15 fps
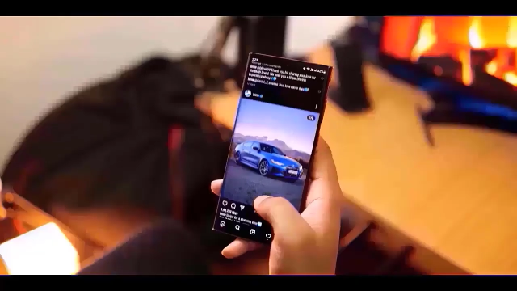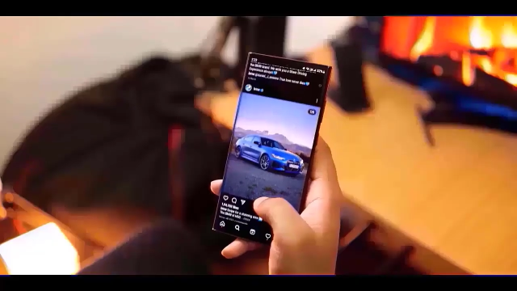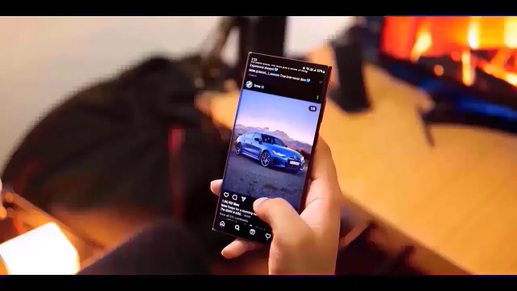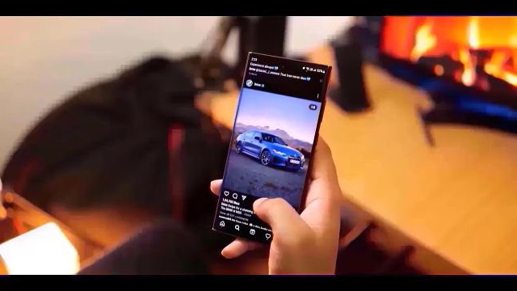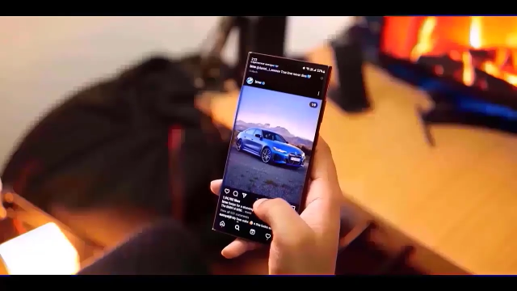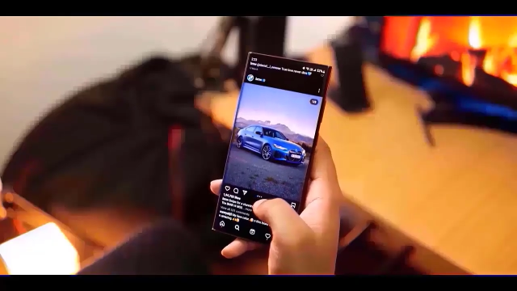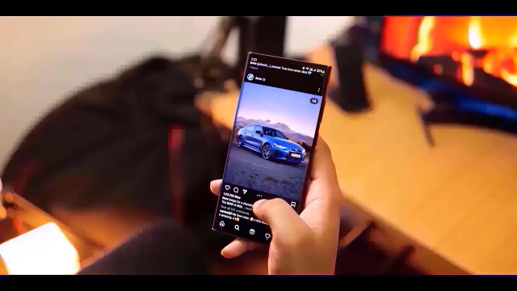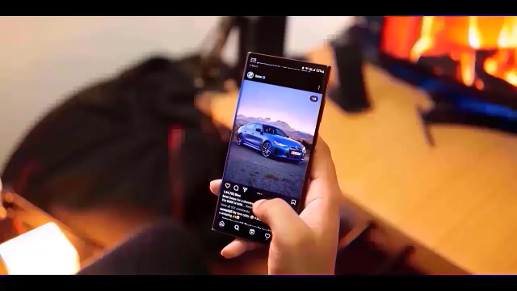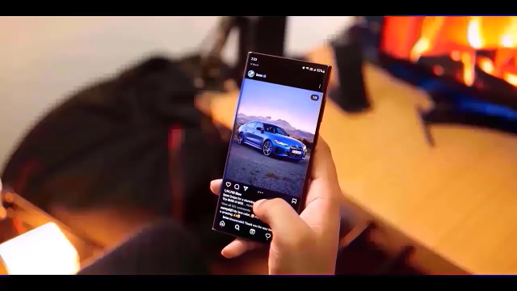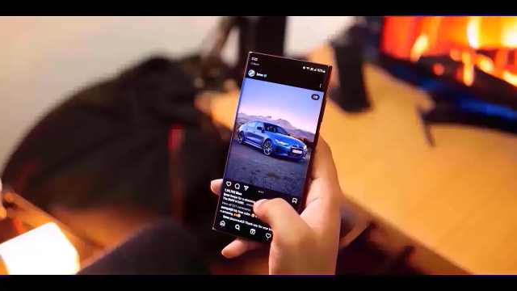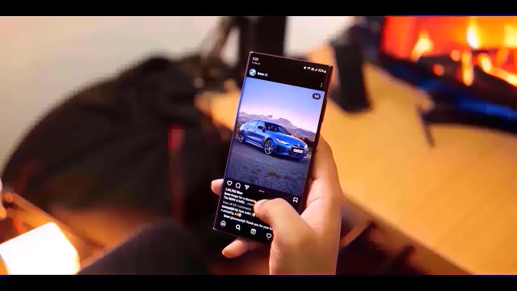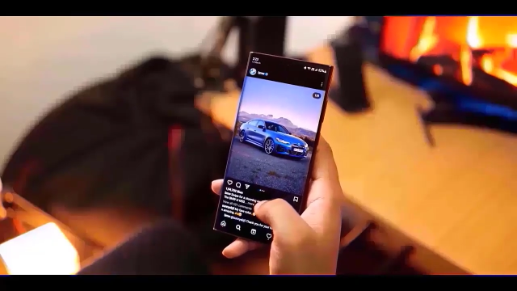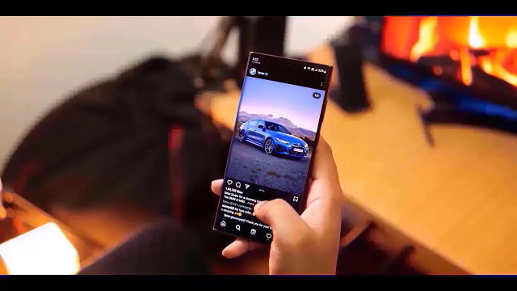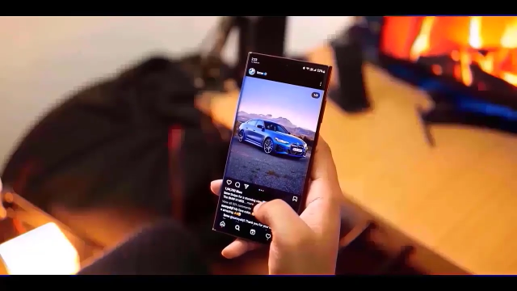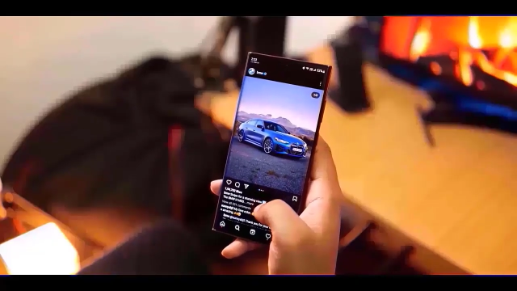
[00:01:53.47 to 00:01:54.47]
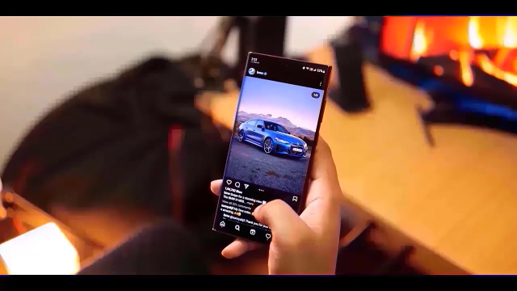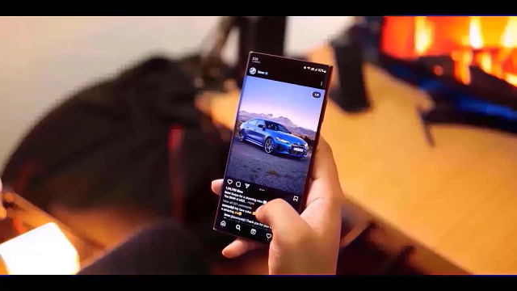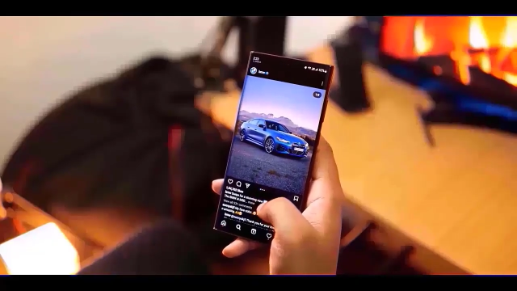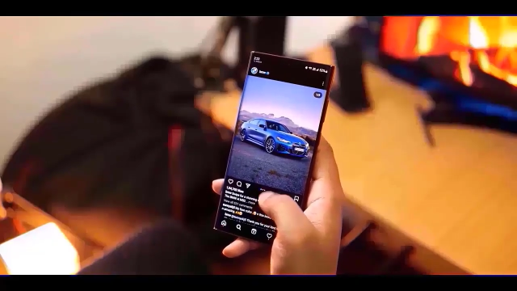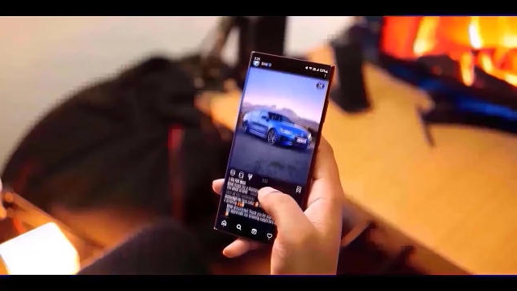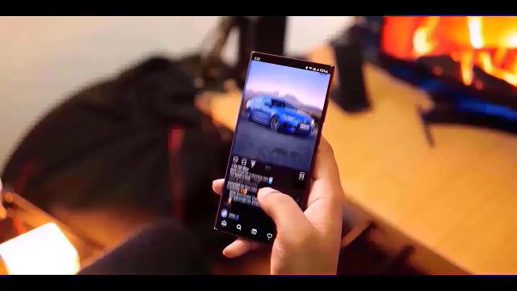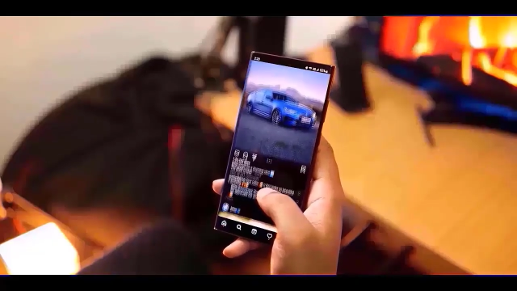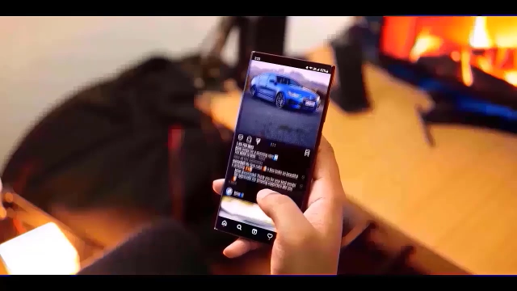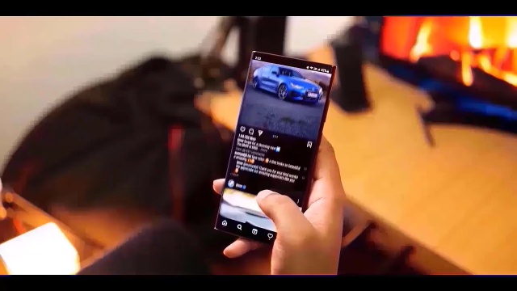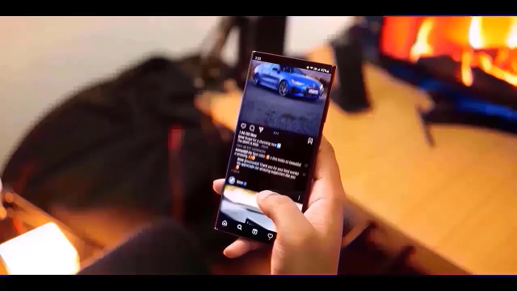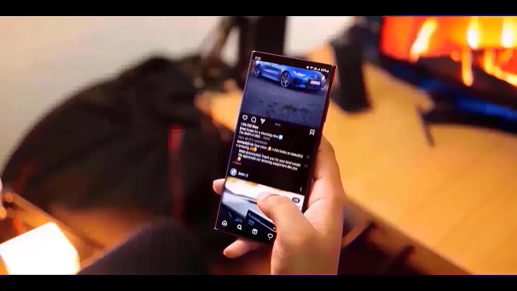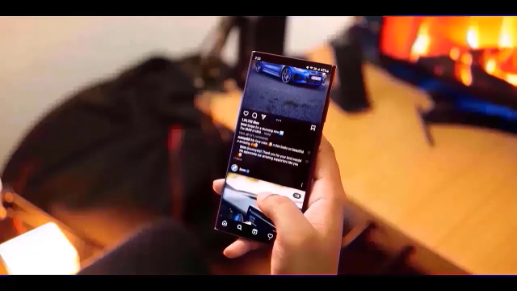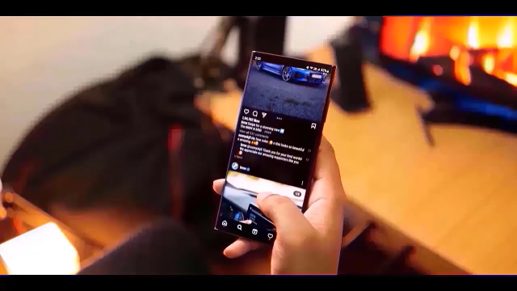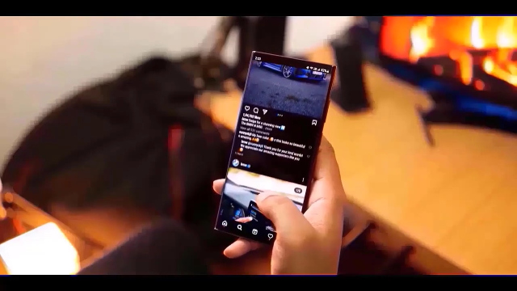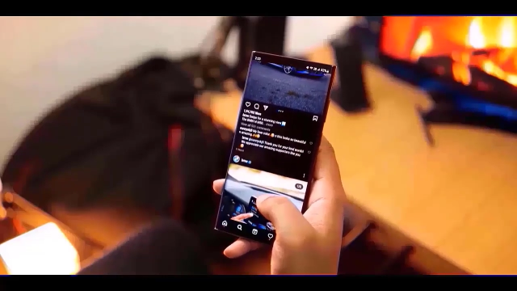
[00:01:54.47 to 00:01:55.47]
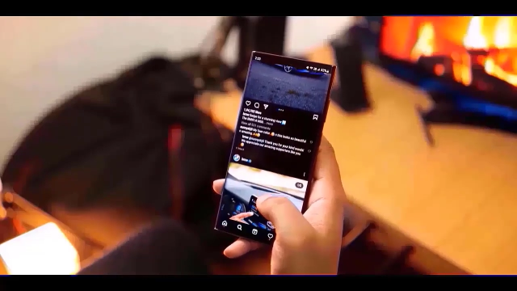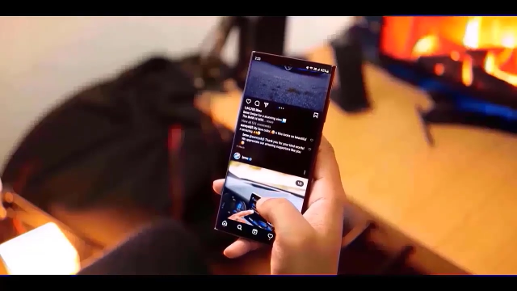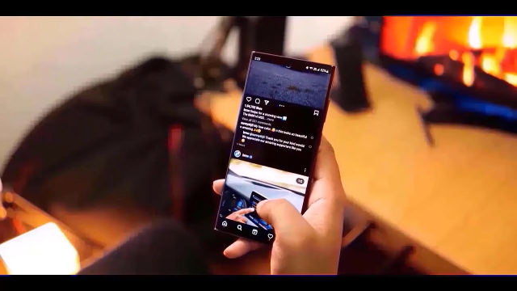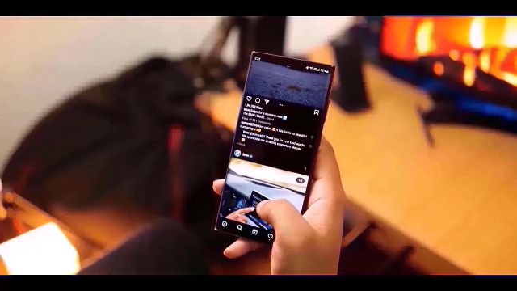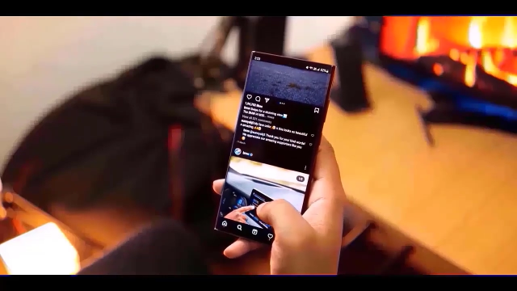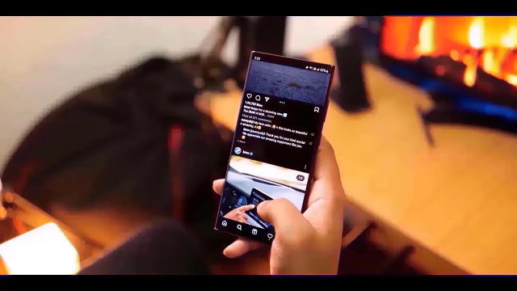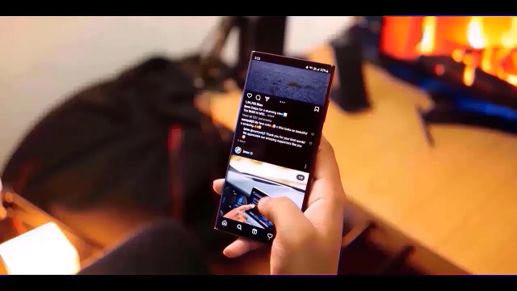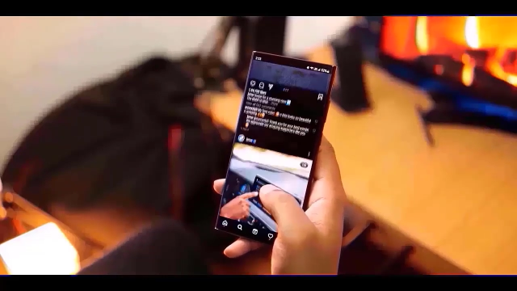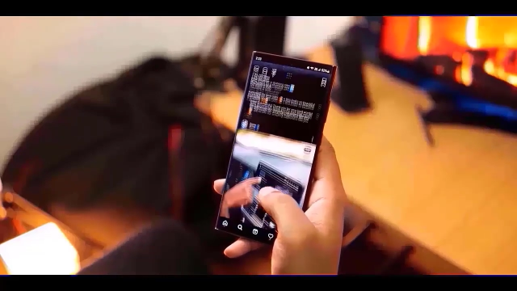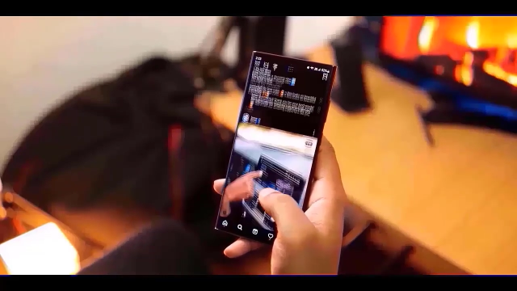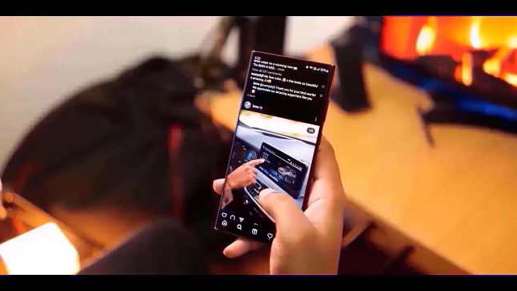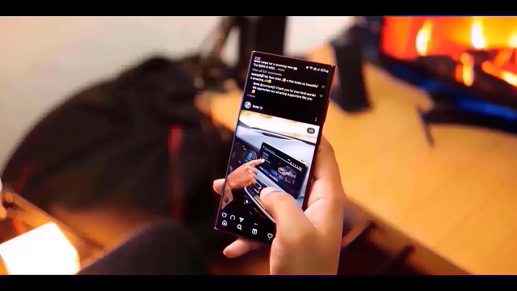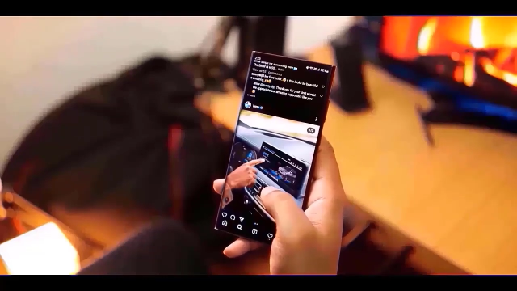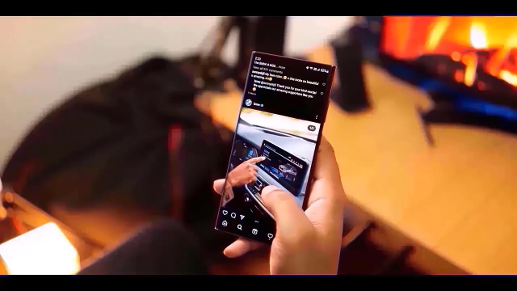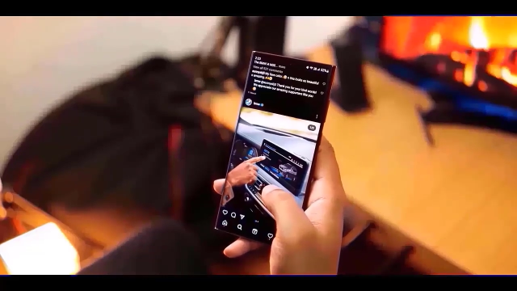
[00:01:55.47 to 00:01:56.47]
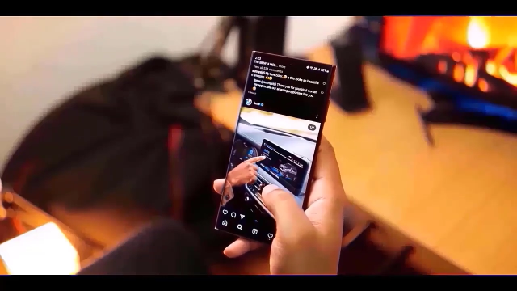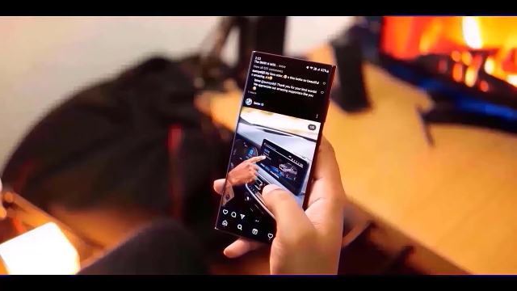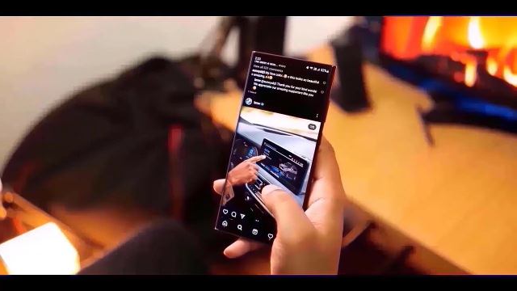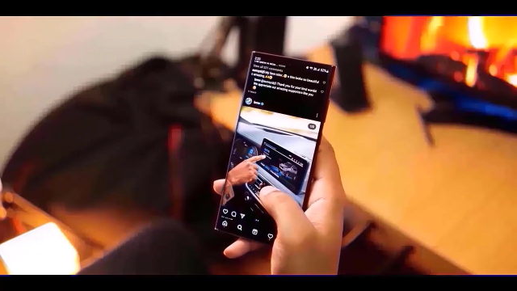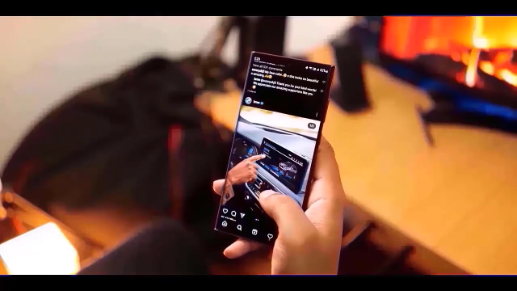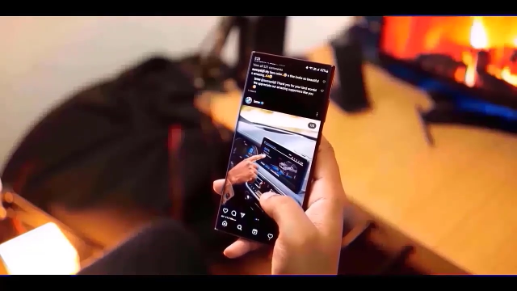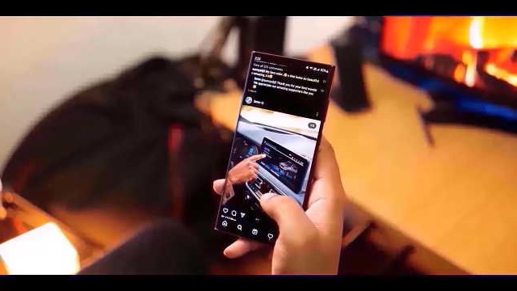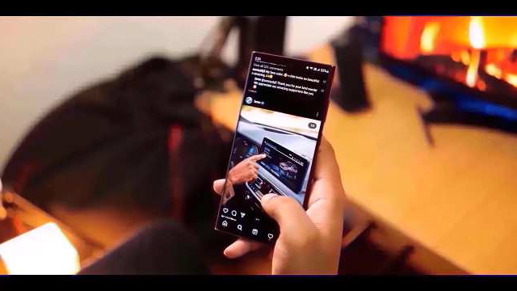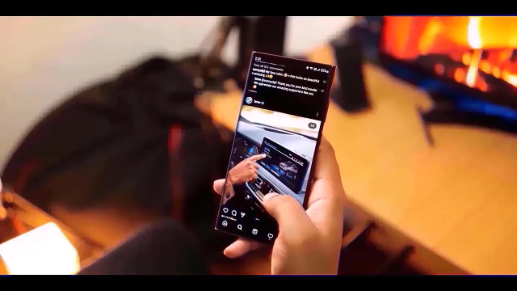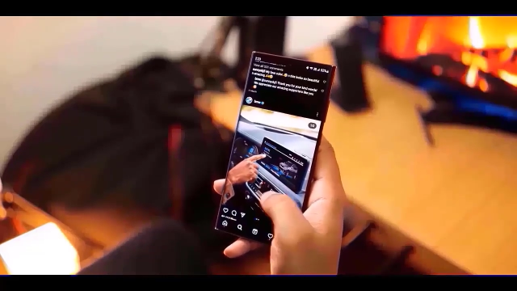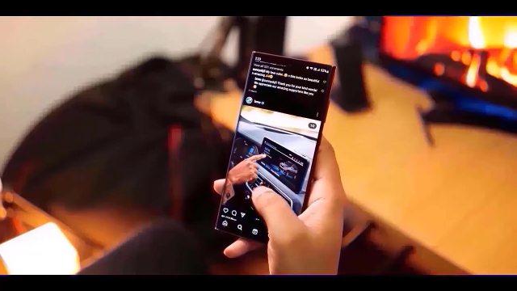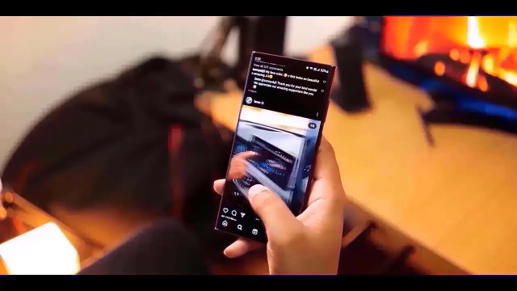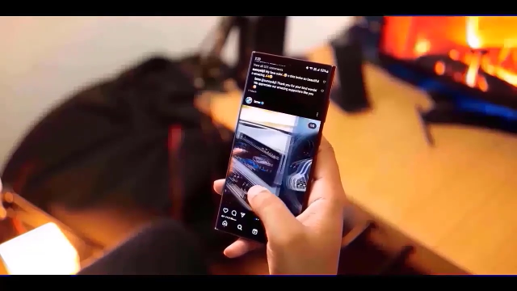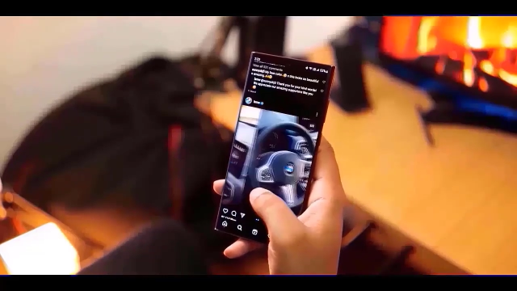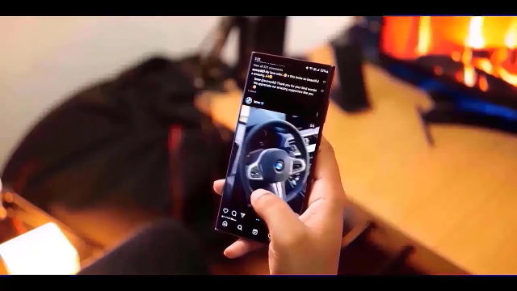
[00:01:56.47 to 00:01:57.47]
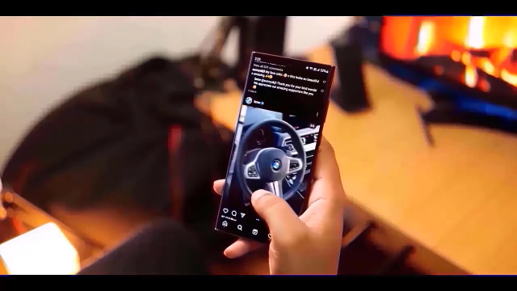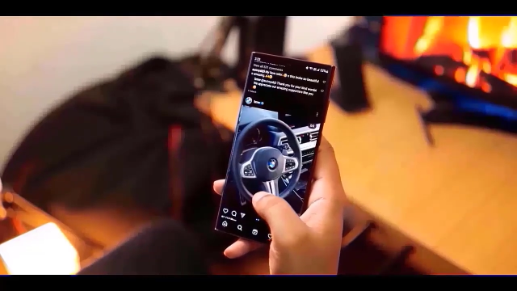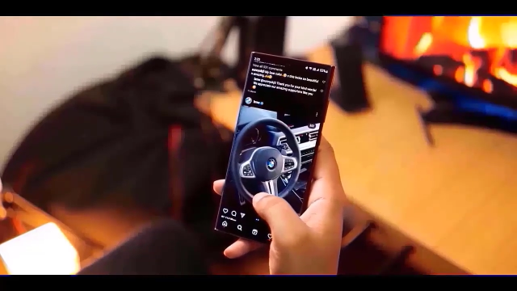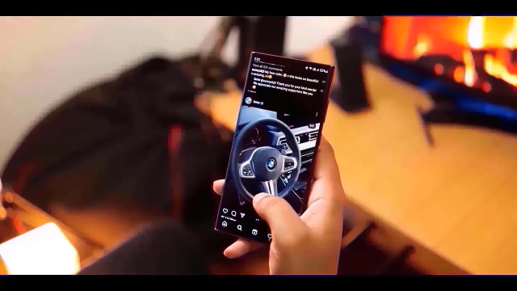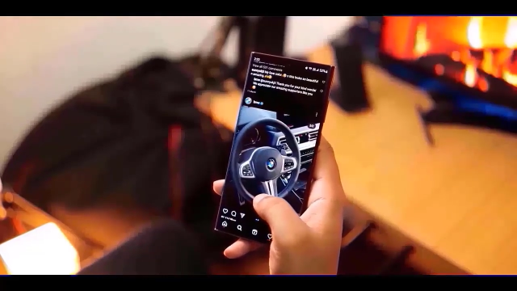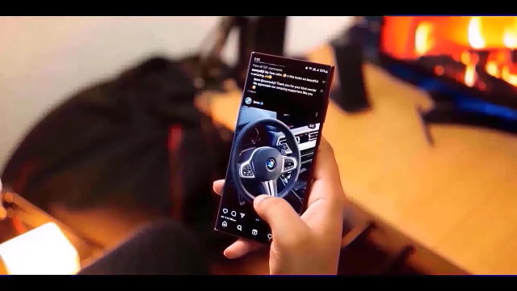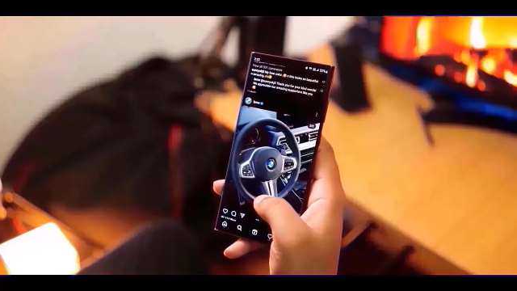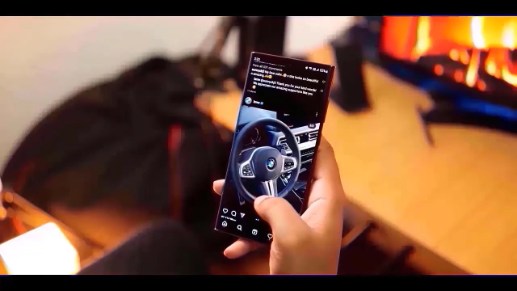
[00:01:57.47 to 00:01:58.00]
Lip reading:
No face is visible, so there are no lips to read.